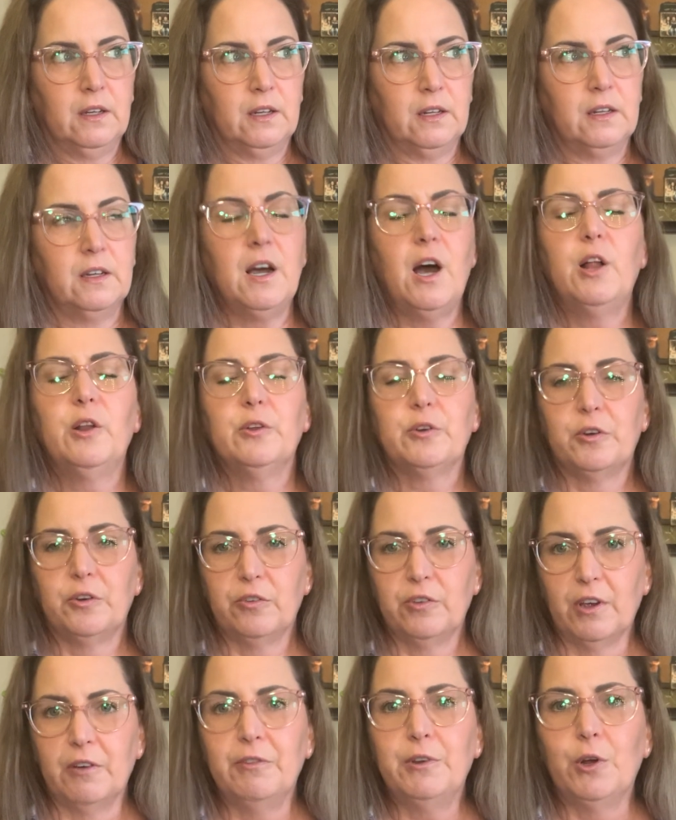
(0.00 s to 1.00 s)
colors
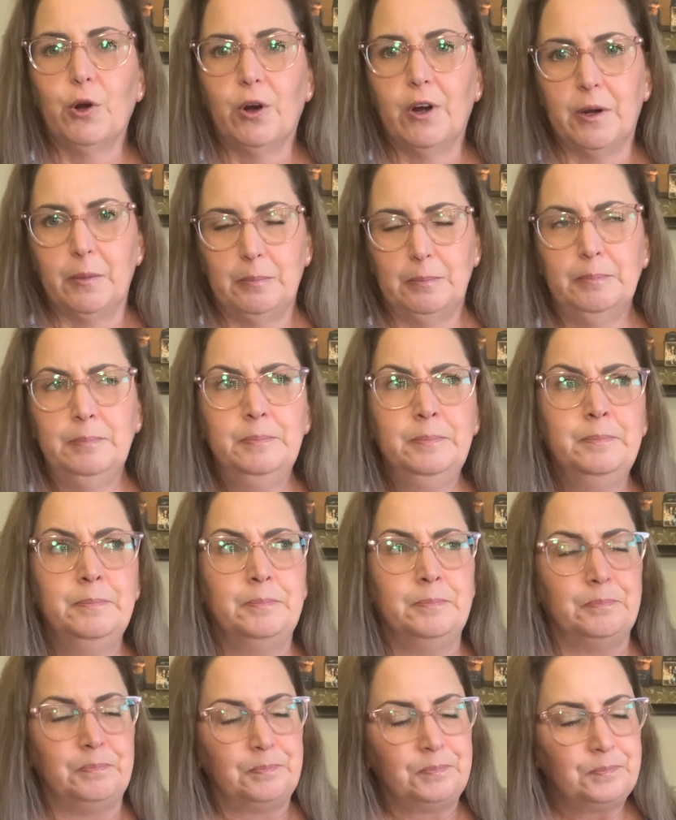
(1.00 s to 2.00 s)
of yarn.
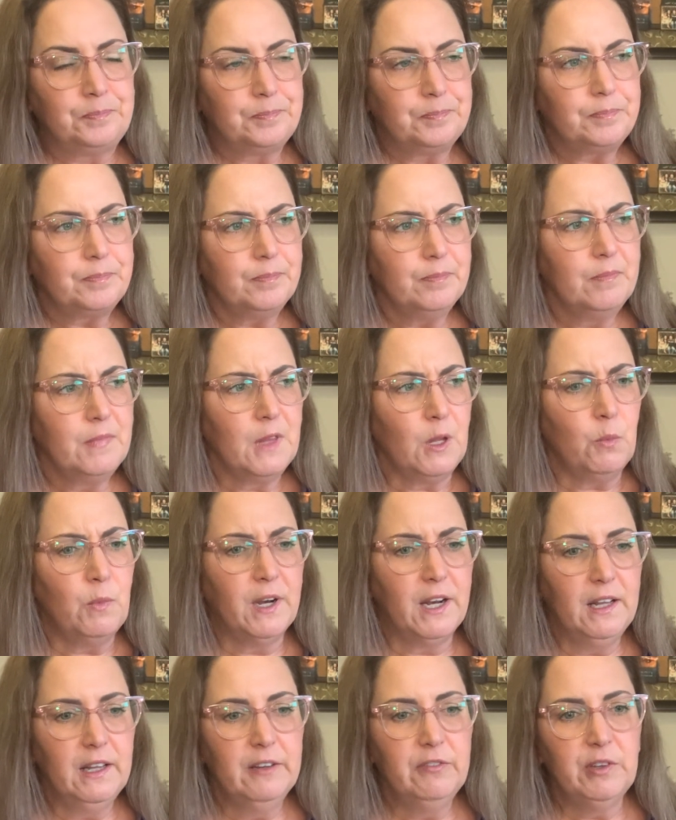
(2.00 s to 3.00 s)
When
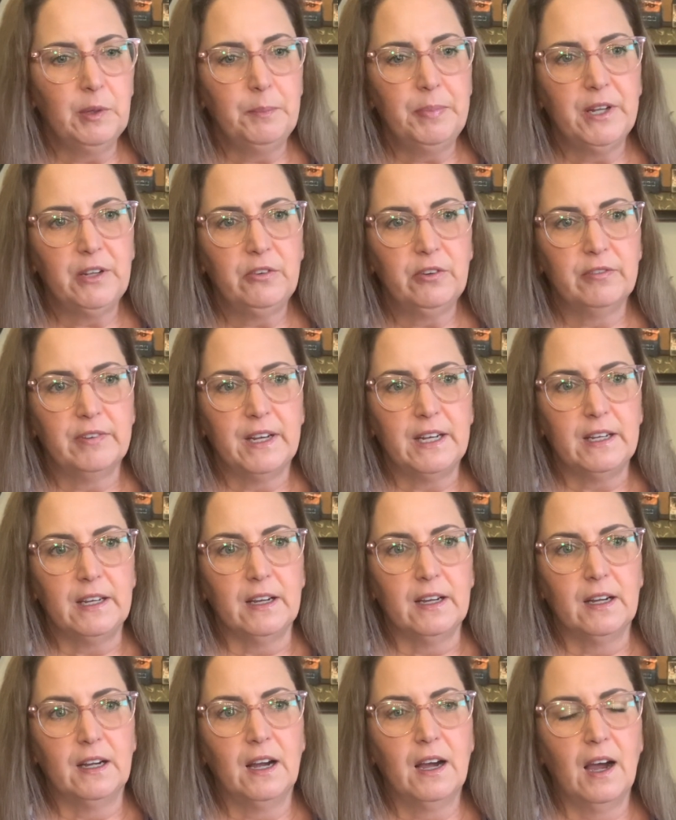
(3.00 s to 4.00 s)
I lived in
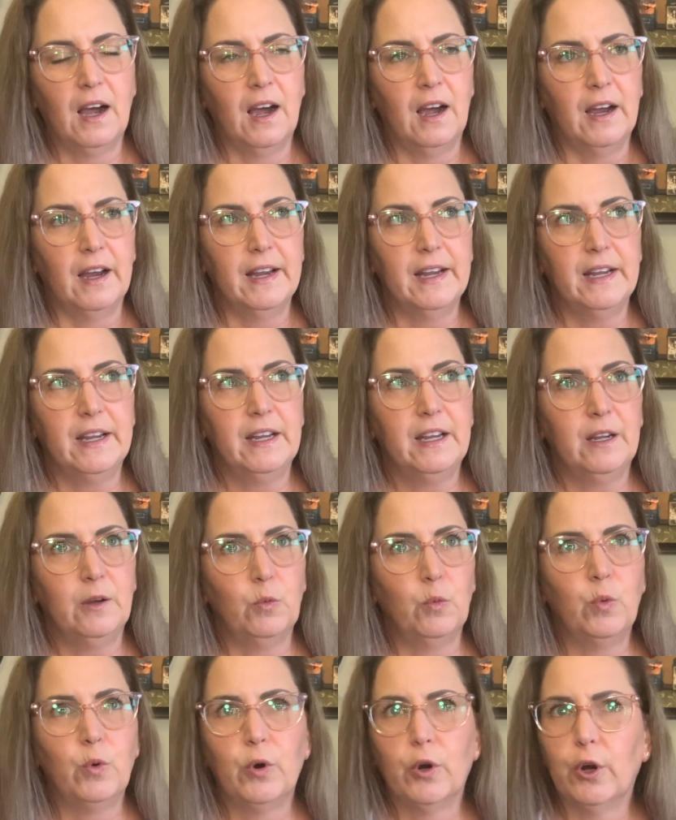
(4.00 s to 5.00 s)
Pennsylvania, I
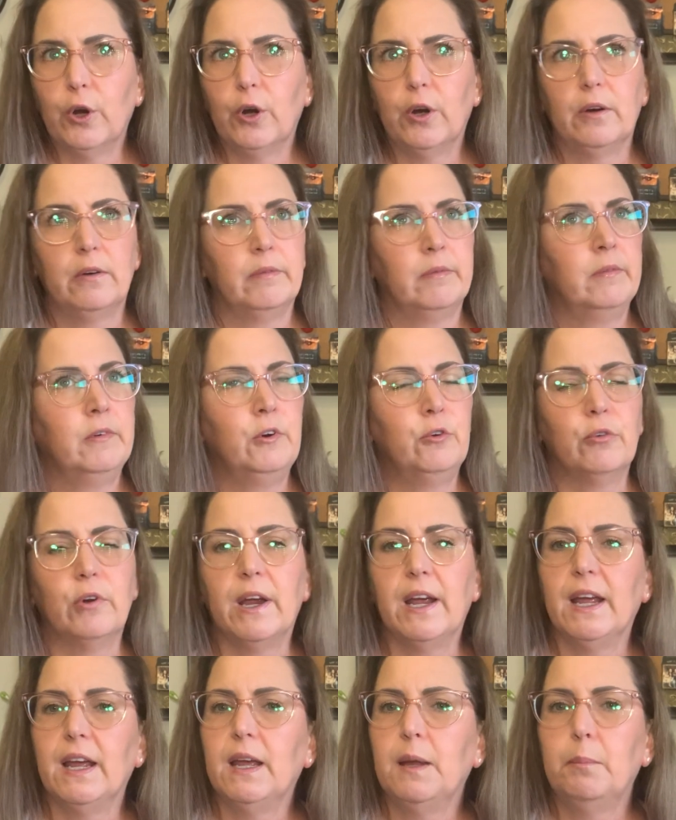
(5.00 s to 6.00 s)
wore
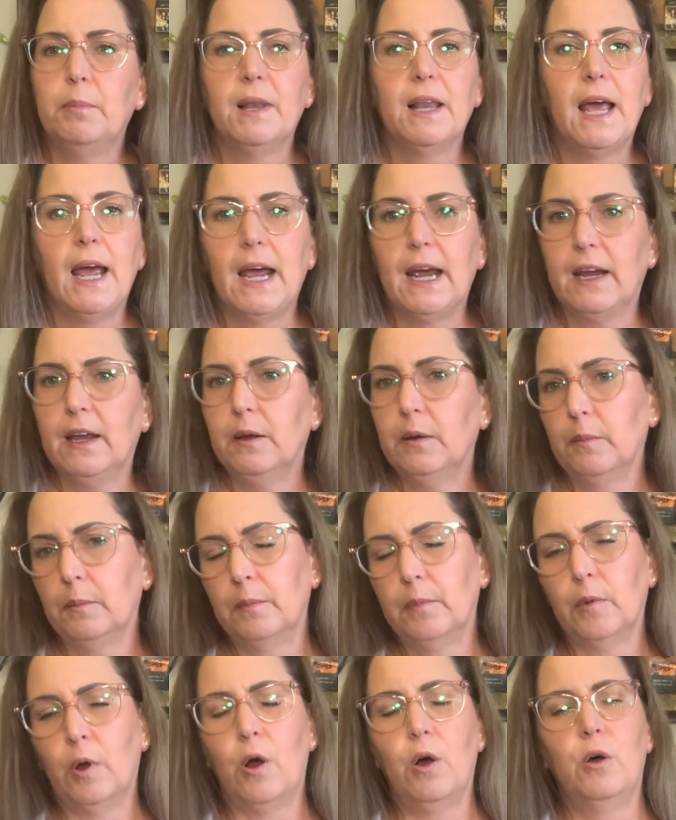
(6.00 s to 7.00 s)
gray, black,
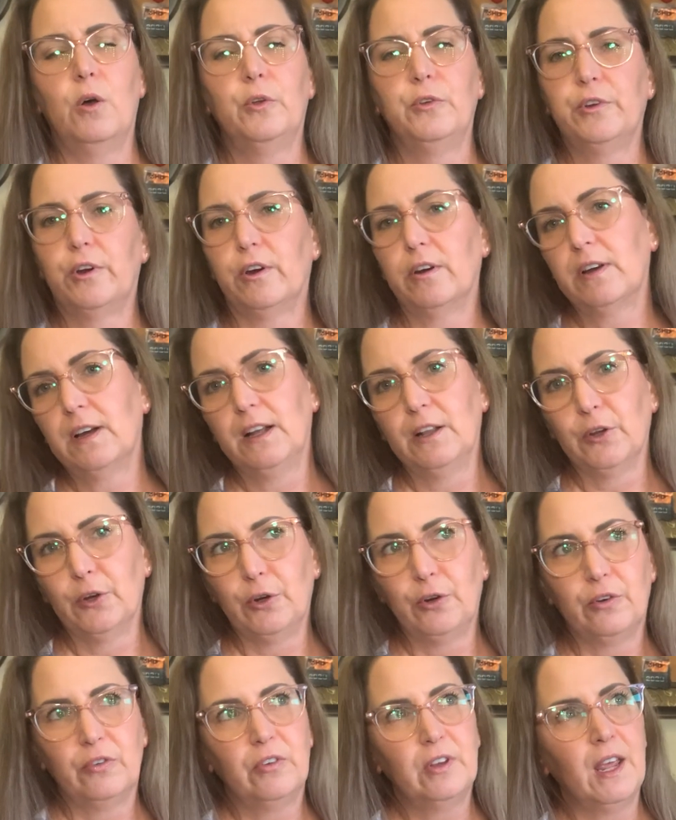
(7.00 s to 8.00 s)
all dark
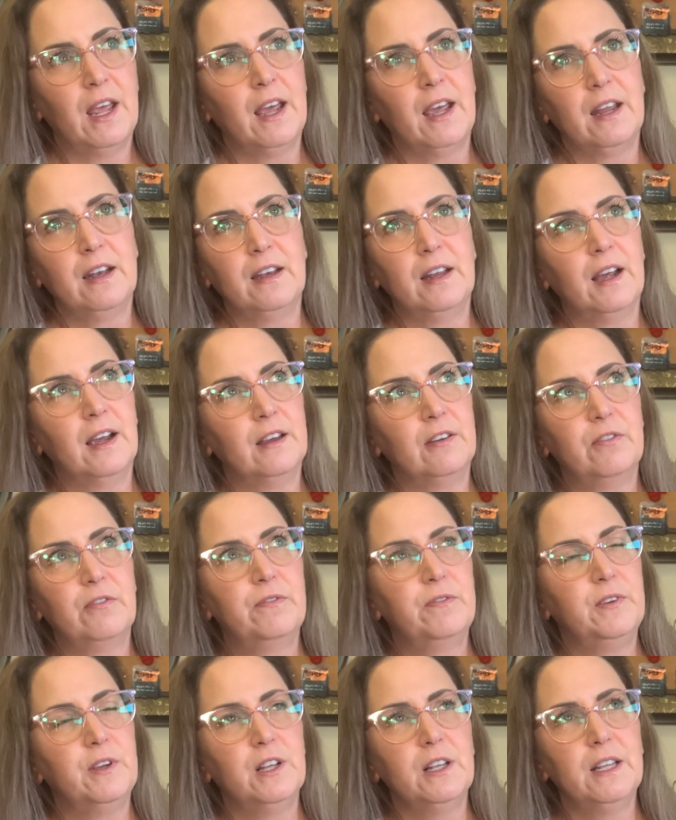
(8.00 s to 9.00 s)
colors. And I
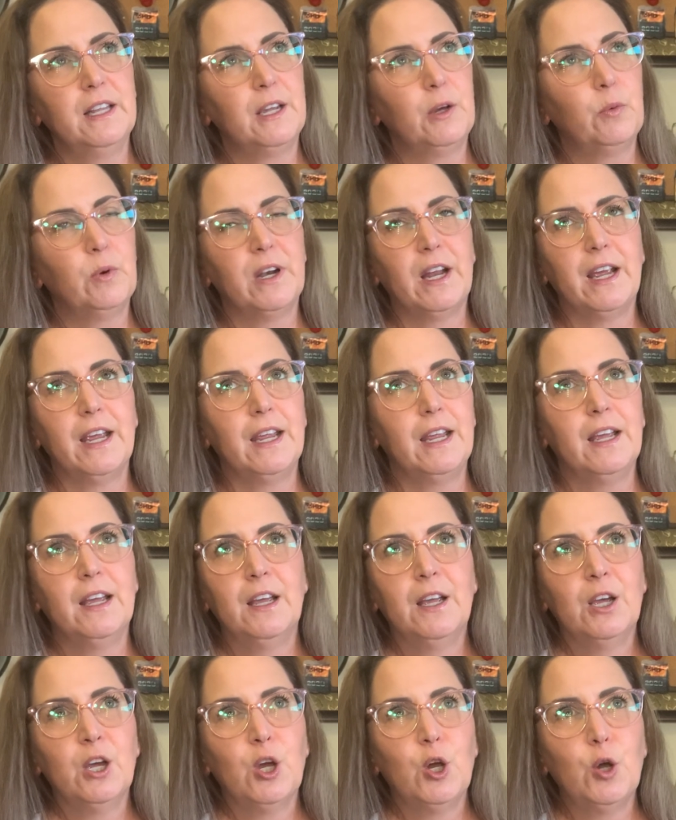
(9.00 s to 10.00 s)
feel like when I
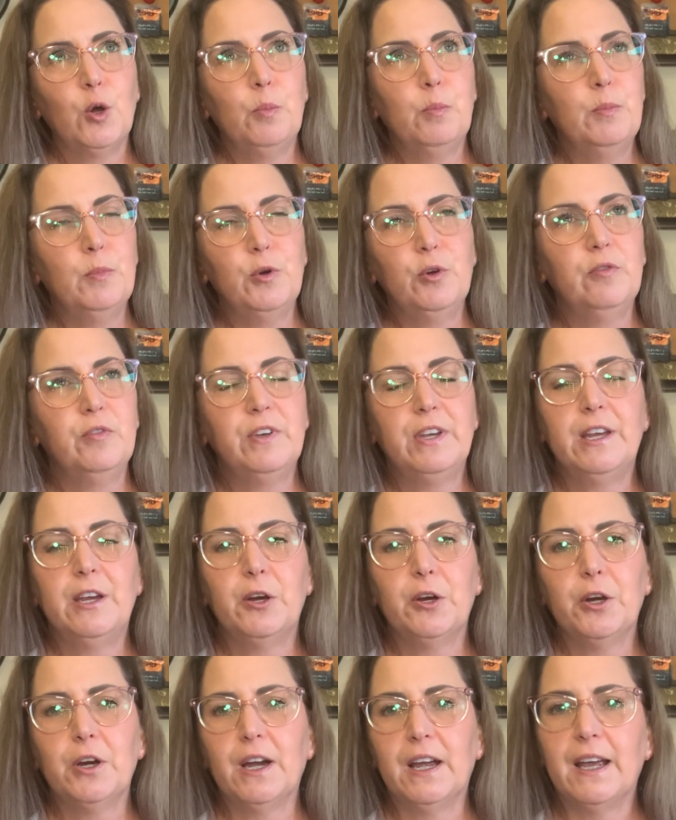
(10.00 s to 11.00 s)
moved
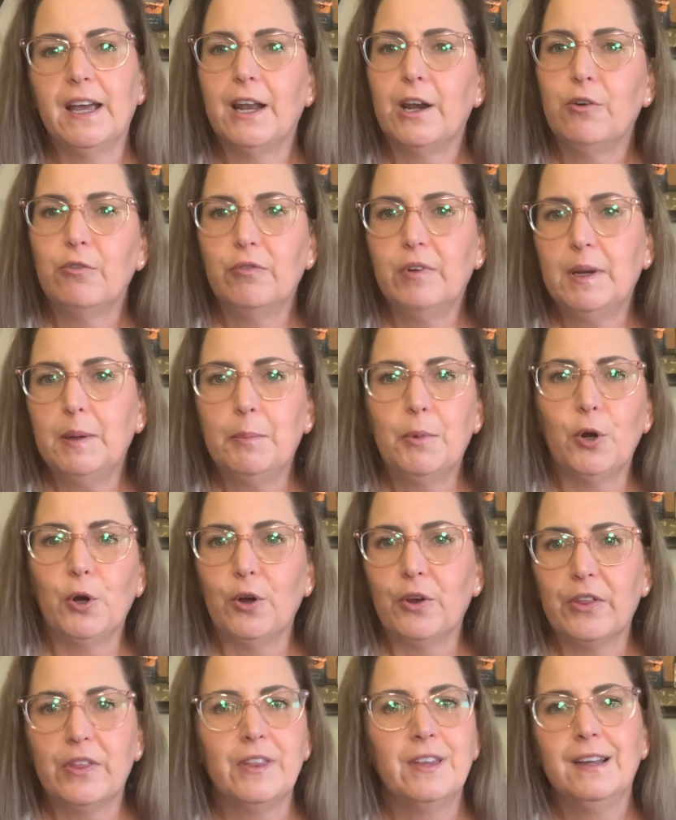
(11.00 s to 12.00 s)
here, I had a
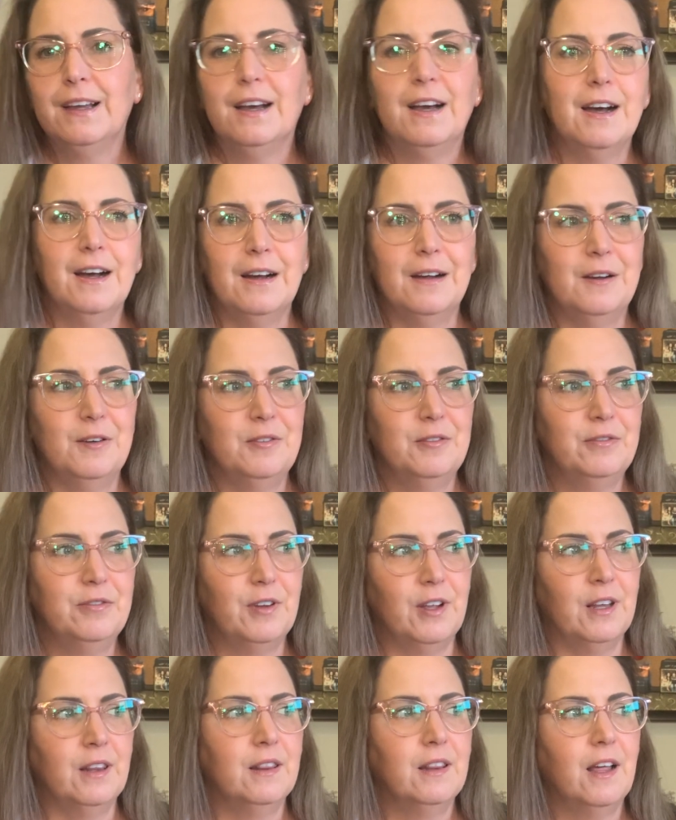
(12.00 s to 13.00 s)
rebirth of
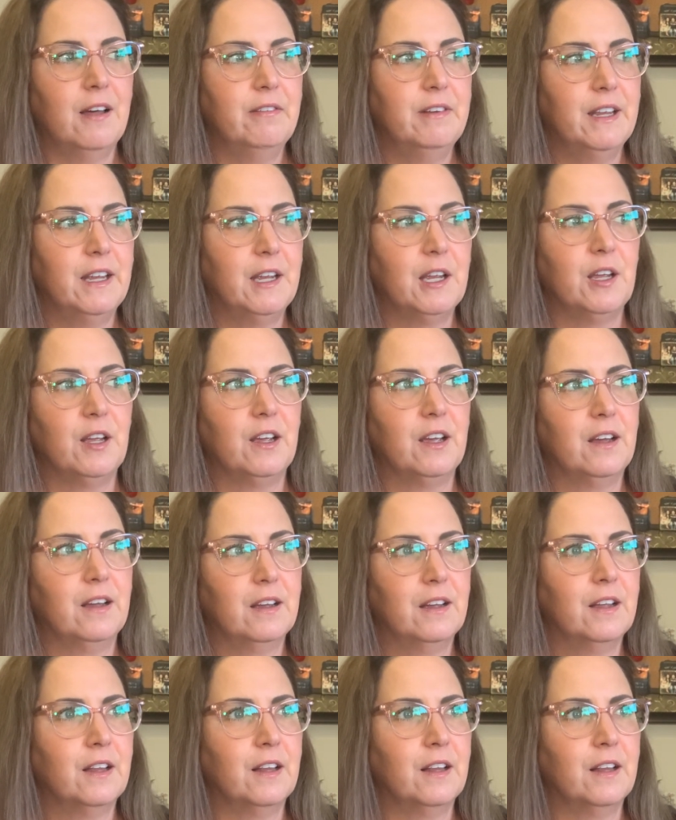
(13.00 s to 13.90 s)
loving